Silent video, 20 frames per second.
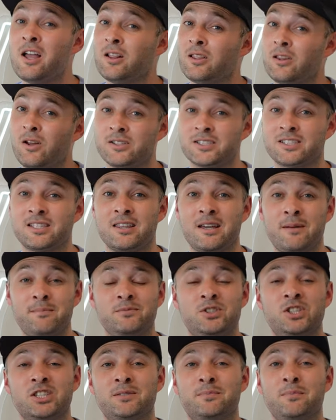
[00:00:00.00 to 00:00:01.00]
Lots of
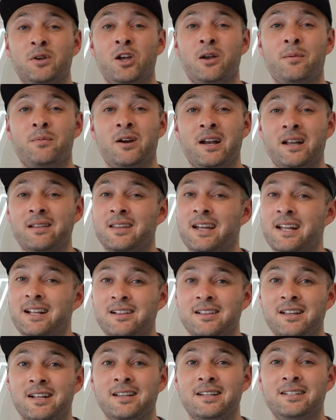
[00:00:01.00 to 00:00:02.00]
them just murmuring, they
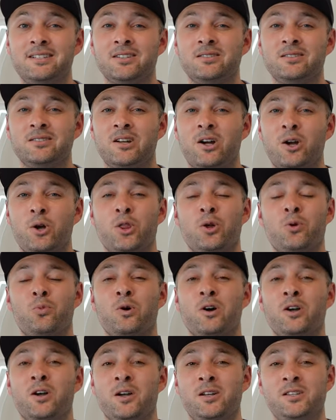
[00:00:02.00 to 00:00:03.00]
clearly didn't know the
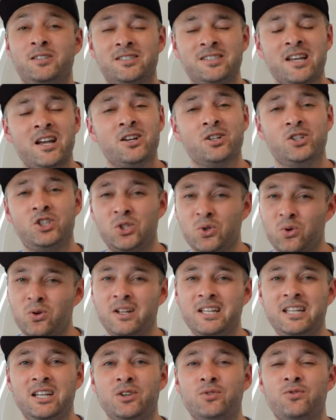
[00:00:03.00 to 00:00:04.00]
words.
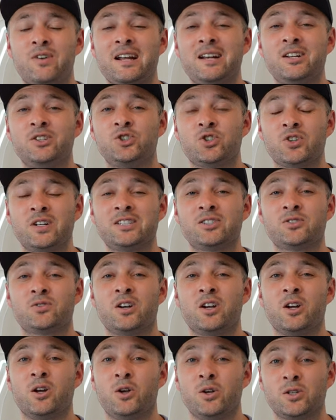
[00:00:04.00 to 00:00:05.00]
Surely you'd run a dress
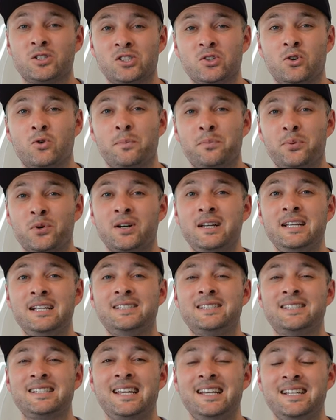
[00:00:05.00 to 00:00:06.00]
rehearsal pre
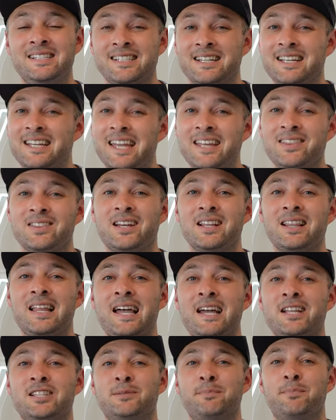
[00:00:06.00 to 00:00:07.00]
season, get the
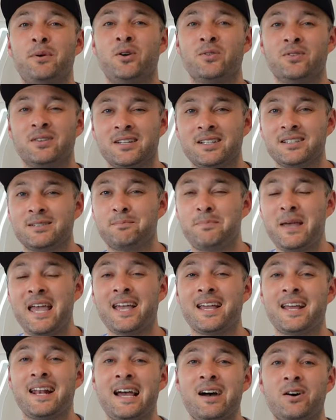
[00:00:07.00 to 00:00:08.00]
lads bonded,
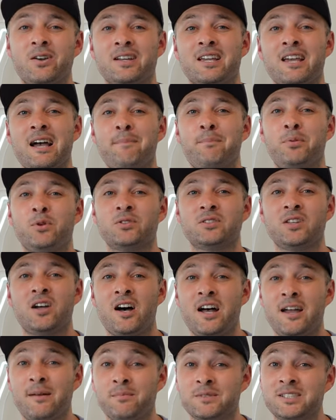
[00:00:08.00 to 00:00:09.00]
bang it out a couple
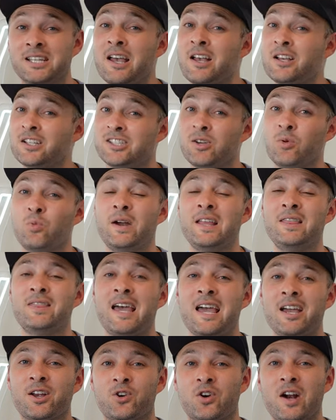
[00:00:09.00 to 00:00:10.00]
times, so when
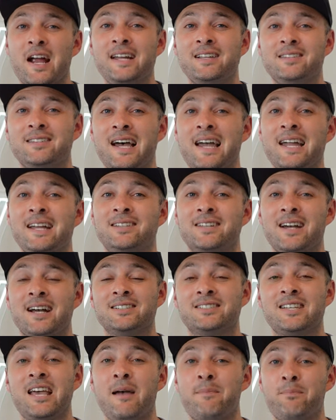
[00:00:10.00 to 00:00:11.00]
that great day
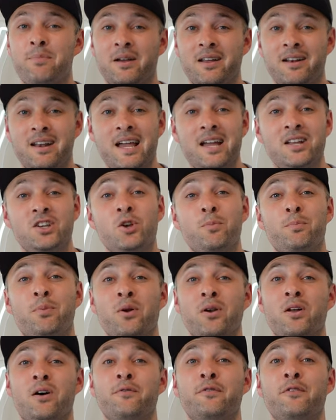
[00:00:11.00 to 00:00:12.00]
does happen and you
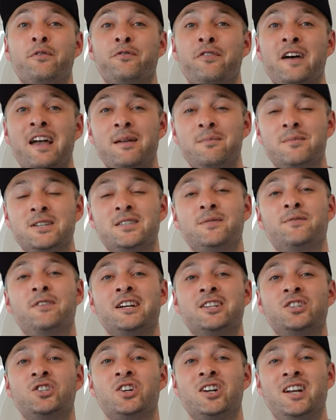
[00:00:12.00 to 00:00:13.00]
pull off a famous
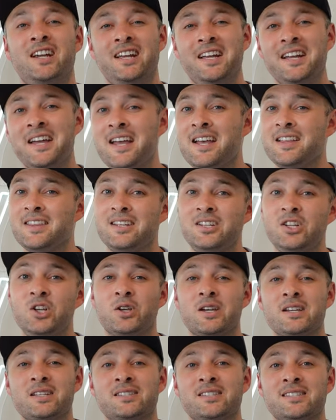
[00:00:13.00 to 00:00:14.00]
victory, then you
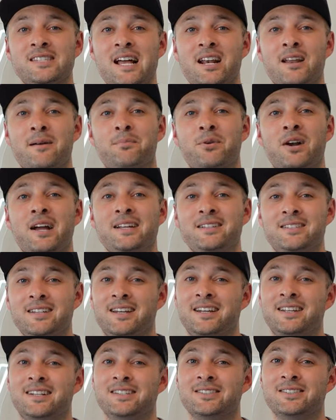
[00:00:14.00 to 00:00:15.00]
can celebrate
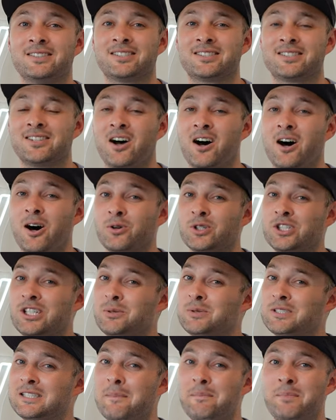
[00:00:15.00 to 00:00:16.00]
it in style. She
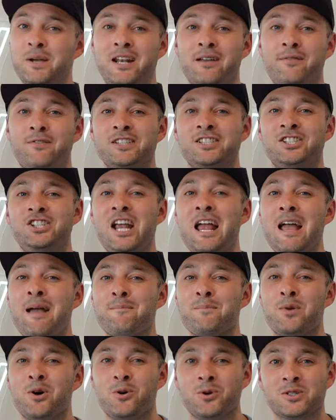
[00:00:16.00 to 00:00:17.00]
was a bit of a
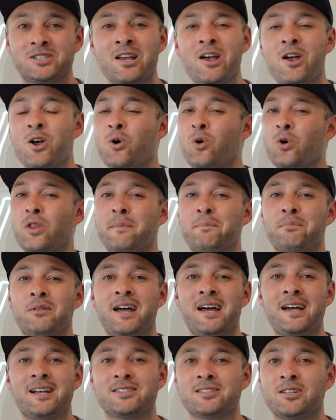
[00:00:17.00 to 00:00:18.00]
shambles, all the
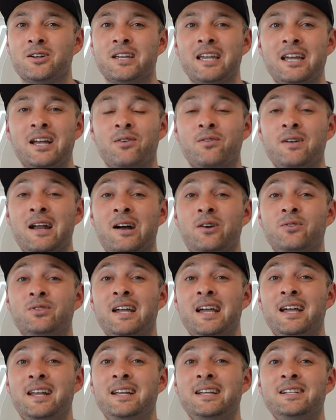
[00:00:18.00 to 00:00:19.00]
players looking around
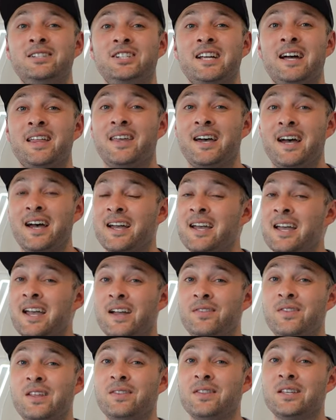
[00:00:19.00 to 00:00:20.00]
at each other,
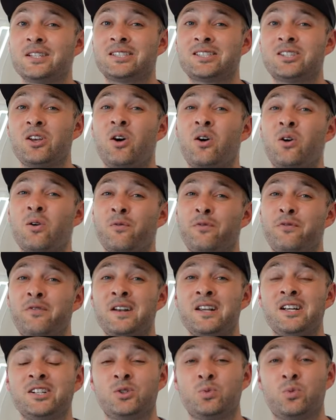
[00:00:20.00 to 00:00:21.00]
and then the song
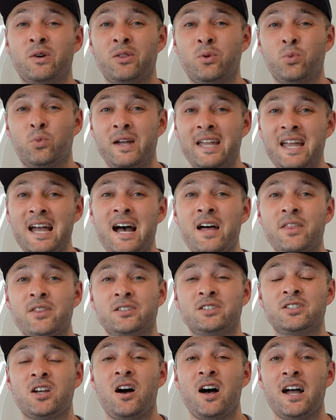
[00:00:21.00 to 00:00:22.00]
finished with We Are the
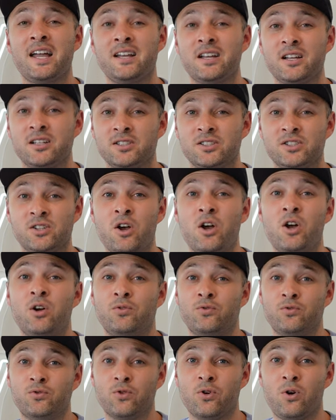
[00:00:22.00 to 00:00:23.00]
Tigers,
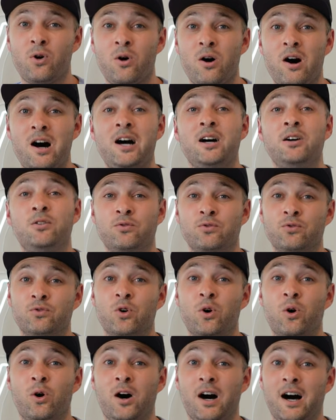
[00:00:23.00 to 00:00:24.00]
Raw,
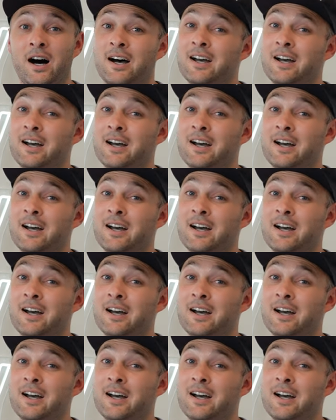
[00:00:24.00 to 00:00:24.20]
raw.